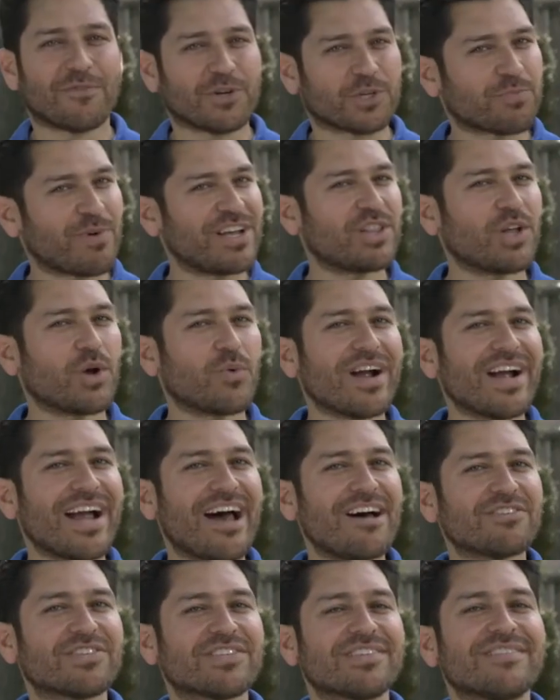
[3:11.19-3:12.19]
For Sprinkler
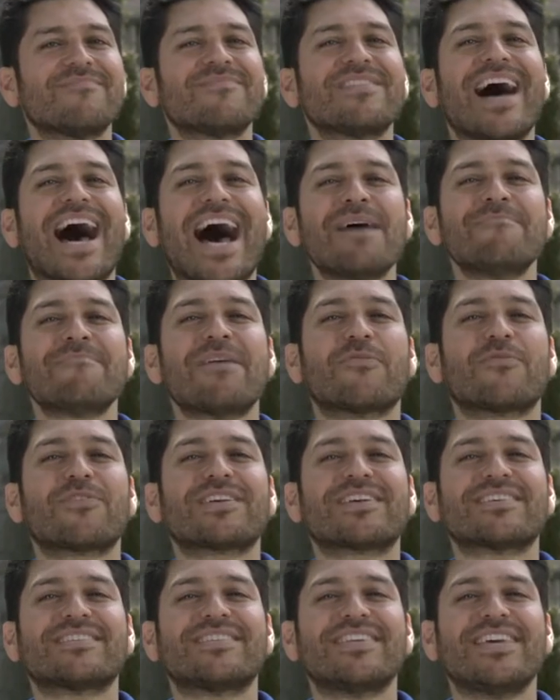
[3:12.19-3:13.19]
Warehouse, I'm
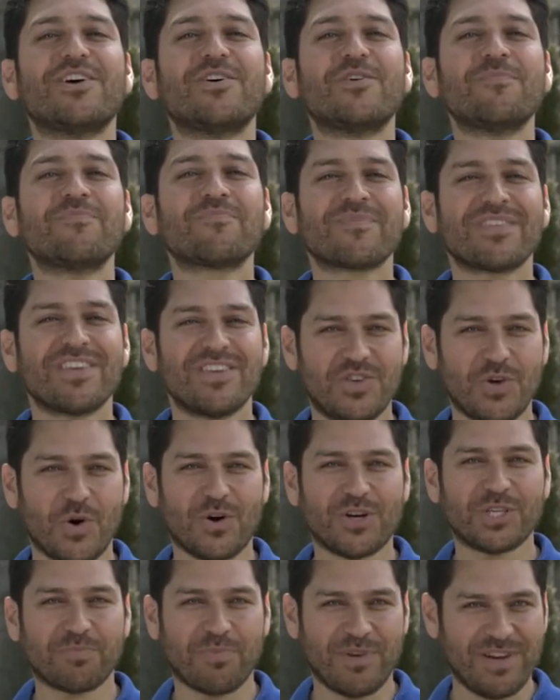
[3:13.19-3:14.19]
Alfred Castillo,
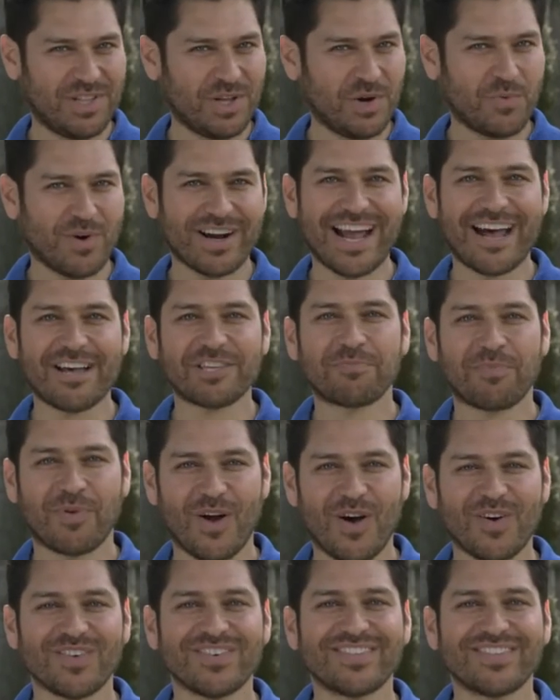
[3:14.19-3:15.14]
your Sprinkler Warehouse Pro.